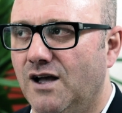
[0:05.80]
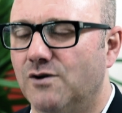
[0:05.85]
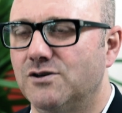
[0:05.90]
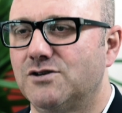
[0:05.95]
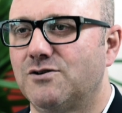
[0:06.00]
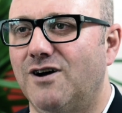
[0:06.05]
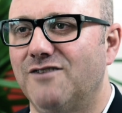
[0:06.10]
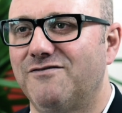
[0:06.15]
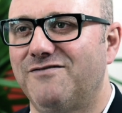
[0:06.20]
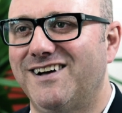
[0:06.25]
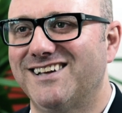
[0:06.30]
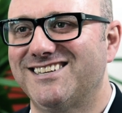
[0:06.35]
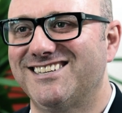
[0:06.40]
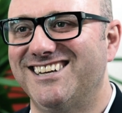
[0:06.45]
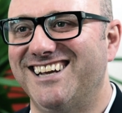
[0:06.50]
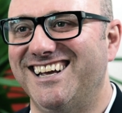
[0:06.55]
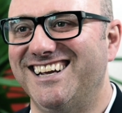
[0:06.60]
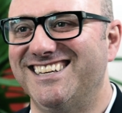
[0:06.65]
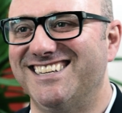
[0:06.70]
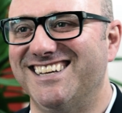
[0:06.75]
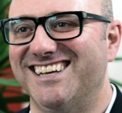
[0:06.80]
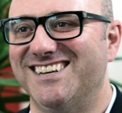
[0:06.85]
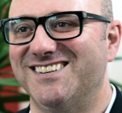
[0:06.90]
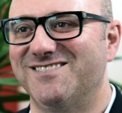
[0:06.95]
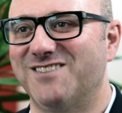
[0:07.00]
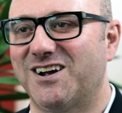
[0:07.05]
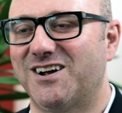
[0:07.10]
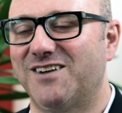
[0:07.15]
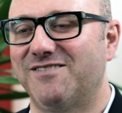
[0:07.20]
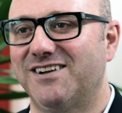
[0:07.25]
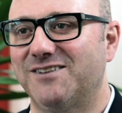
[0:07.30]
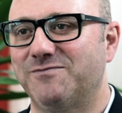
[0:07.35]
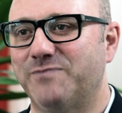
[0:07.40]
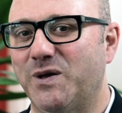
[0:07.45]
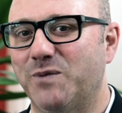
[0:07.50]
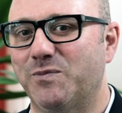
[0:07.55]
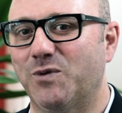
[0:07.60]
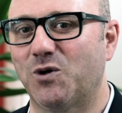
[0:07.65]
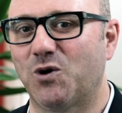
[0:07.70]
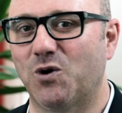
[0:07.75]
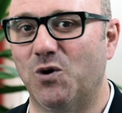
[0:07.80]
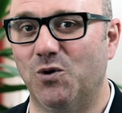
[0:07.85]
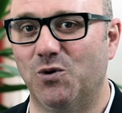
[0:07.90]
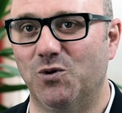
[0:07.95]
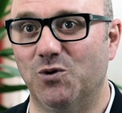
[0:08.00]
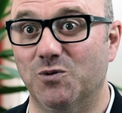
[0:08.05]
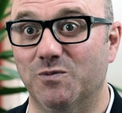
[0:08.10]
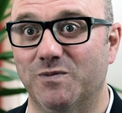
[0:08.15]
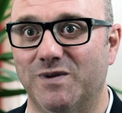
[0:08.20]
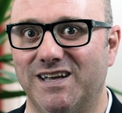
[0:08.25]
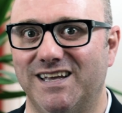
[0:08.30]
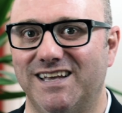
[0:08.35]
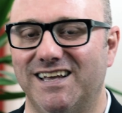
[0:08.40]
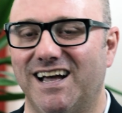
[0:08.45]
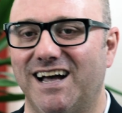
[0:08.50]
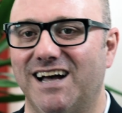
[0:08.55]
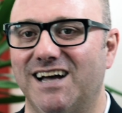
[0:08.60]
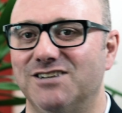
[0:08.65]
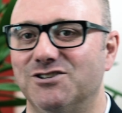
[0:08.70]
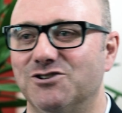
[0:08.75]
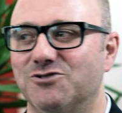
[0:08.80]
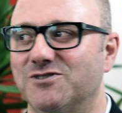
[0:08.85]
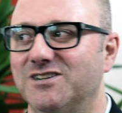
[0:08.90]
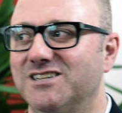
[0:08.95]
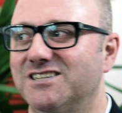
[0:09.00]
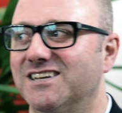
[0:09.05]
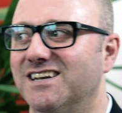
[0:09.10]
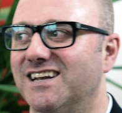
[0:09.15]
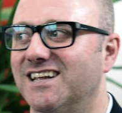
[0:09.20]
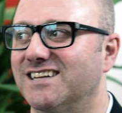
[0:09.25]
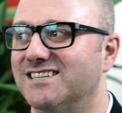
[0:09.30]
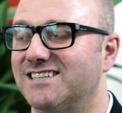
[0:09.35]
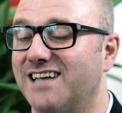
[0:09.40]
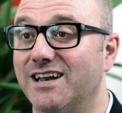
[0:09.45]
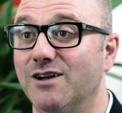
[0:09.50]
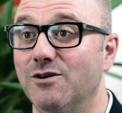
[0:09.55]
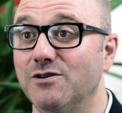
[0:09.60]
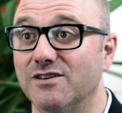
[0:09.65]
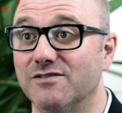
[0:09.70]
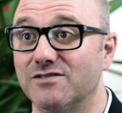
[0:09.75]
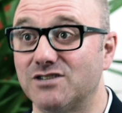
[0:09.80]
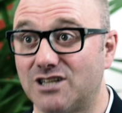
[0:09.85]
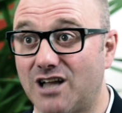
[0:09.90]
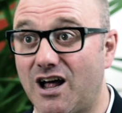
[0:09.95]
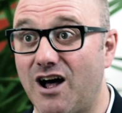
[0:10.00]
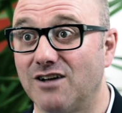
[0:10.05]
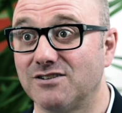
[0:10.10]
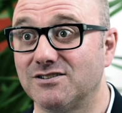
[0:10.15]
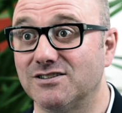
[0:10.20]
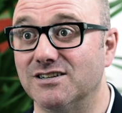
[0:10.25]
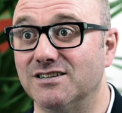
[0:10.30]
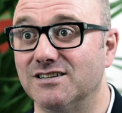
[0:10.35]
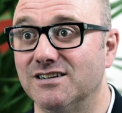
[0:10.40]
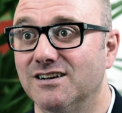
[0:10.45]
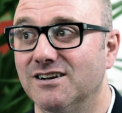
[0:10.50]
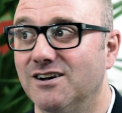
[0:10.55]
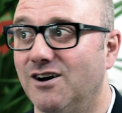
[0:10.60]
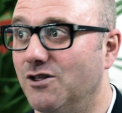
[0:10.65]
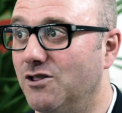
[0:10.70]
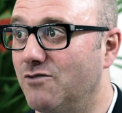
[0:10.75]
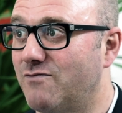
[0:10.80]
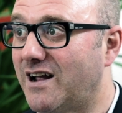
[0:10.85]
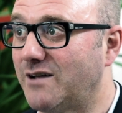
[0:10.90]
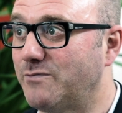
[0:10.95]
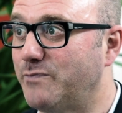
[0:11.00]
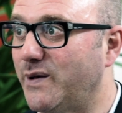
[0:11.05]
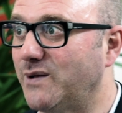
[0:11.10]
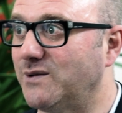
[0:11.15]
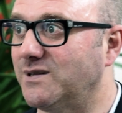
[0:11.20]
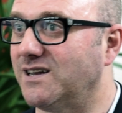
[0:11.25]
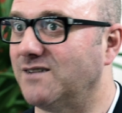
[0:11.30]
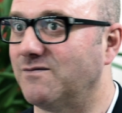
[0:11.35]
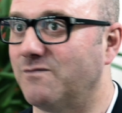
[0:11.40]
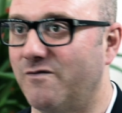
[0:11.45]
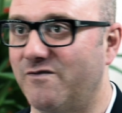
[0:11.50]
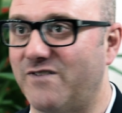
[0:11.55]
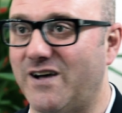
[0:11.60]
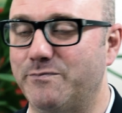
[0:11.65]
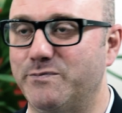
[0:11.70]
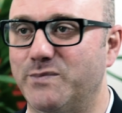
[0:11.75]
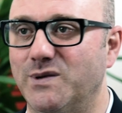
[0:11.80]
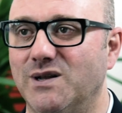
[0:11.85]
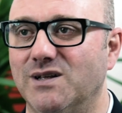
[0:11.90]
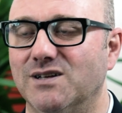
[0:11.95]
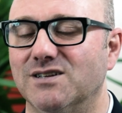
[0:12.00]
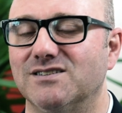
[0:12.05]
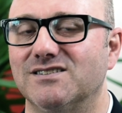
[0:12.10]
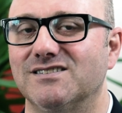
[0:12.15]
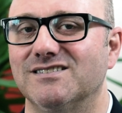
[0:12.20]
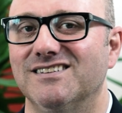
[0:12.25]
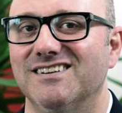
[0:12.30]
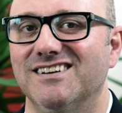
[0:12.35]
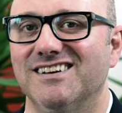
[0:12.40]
It was quite fascinating. You know, I've had people call me just recently and saying, "Oh, you've started on the RAD building, fabulous."